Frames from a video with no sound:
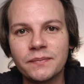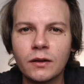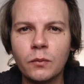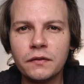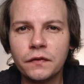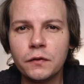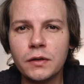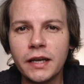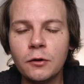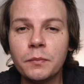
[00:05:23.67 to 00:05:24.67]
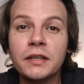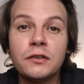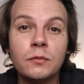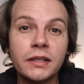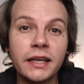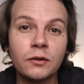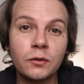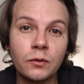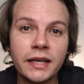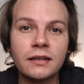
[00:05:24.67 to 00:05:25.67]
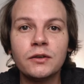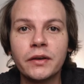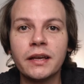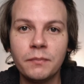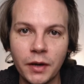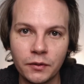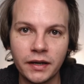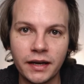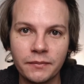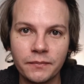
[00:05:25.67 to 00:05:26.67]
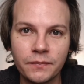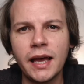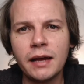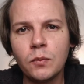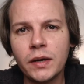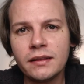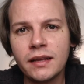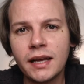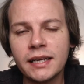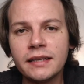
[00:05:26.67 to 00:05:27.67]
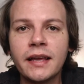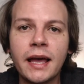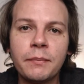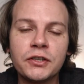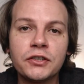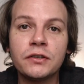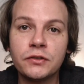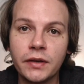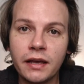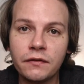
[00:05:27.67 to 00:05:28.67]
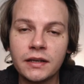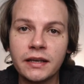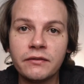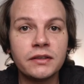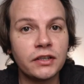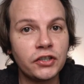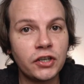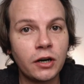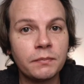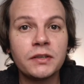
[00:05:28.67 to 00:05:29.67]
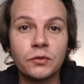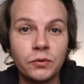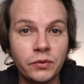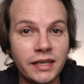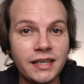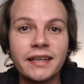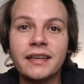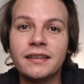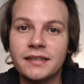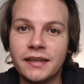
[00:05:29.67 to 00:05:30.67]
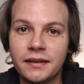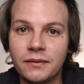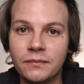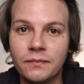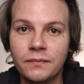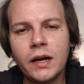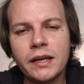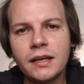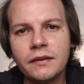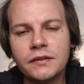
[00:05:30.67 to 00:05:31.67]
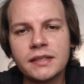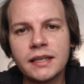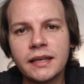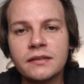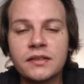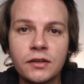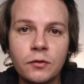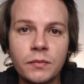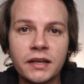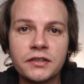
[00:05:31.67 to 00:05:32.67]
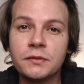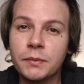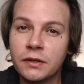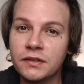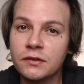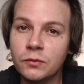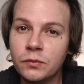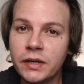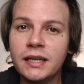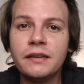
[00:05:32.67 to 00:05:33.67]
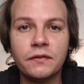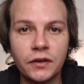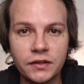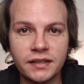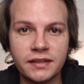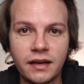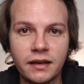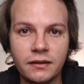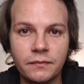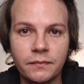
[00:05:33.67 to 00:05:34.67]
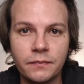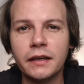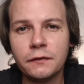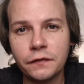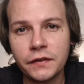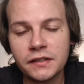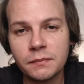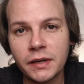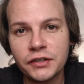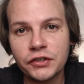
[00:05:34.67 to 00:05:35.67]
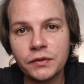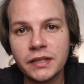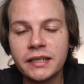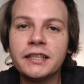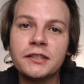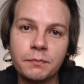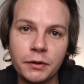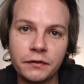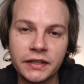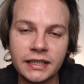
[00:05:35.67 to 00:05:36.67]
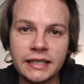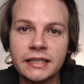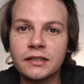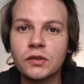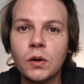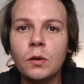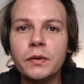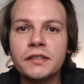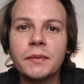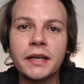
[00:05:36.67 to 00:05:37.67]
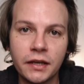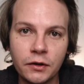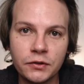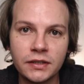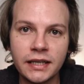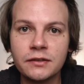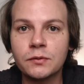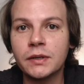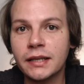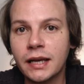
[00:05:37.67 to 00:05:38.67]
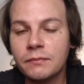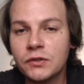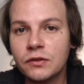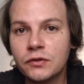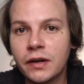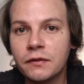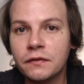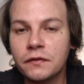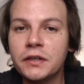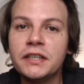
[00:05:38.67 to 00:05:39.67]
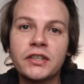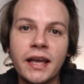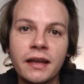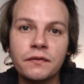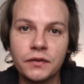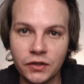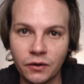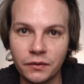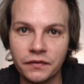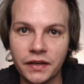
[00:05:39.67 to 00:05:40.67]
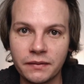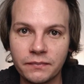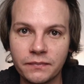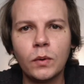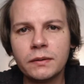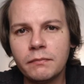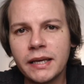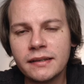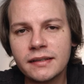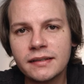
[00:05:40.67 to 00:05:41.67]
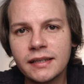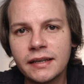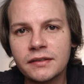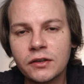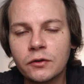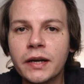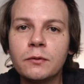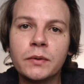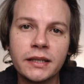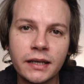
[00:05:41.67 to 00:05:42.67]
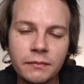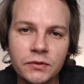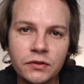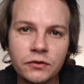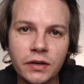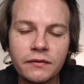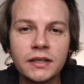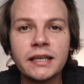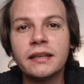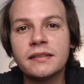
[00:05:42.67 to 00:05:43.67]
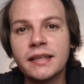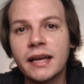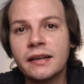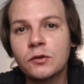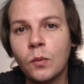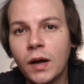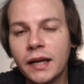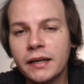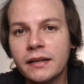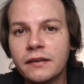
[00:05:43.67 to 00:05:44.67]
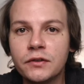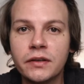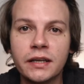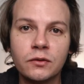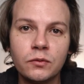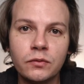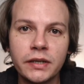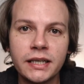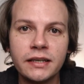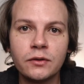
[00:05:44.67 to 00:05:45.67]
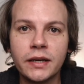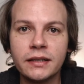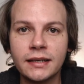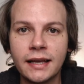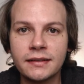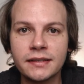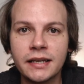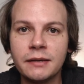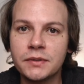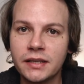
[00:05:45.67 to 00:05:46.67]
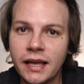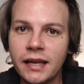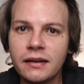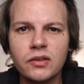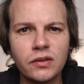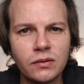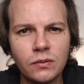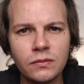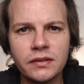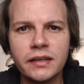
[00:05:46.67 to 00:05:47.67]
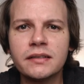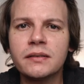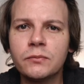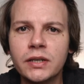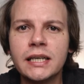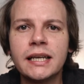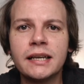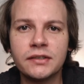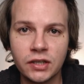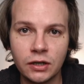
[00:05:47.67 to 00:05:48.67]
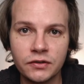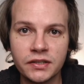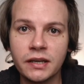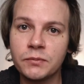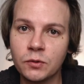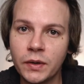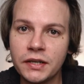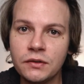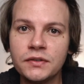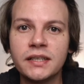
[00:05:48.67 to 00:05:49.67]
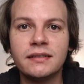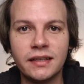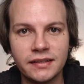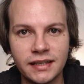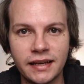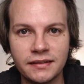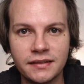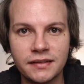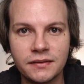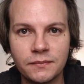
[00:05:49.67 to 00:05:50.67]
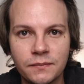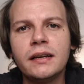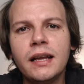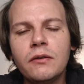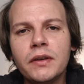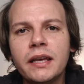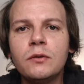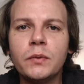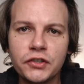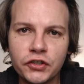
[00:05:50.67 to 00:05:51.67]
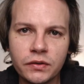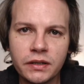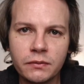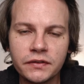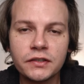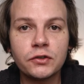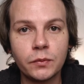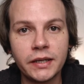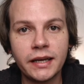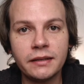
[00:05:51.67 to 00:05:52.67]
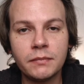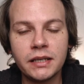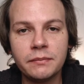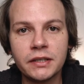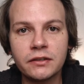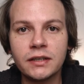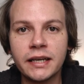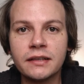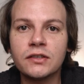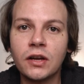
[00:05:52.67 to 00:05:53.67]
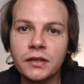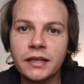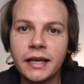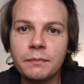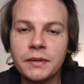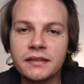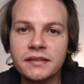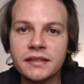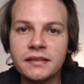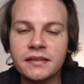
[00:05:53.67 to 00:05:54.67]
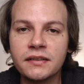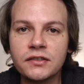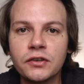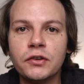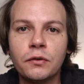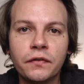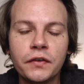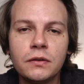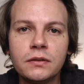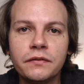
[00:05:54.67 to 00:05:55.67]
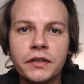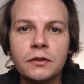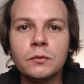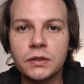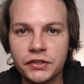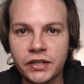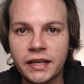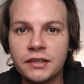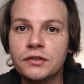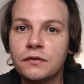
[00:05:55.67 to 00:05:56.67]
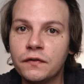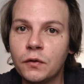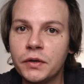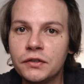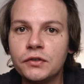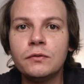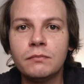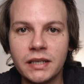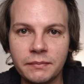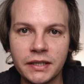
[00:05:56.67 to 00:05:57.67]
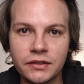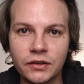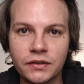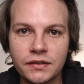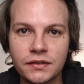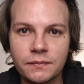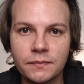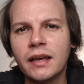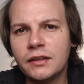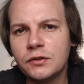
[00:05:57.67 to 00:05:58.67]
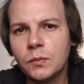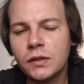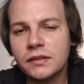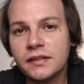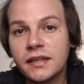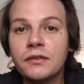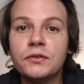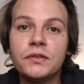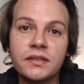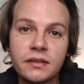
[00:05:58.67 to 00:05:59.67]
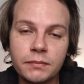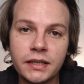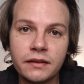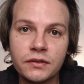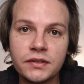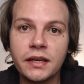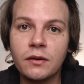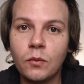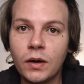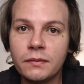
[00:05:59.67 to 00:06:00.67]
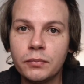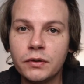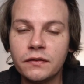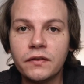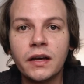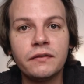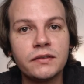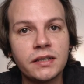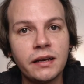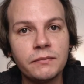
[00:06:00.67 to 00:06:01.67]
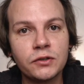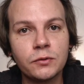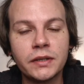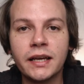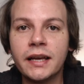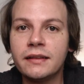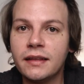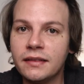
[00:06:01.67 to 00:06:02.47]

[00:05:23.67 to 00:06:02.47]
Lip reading: When fully opened you will get great looking bokeh. And when dialing the aperture to f11 the sharpness really kicks in. Why I love this lens so much is because it's really versatile. It fits my shooting needs perfectly and it's always my go-to lens when it comes to travel footage and photography. What makes this lens so great when it comes to traveling is that it's wide enough to get really great landscapes, and you can also get some really nice close-ups when using this lens. Now again, when shooting with this 28mm lens on an APS-C sensor, your field of view will change to 42mm. And to work this out, you simply have to take 1.5 times 28 and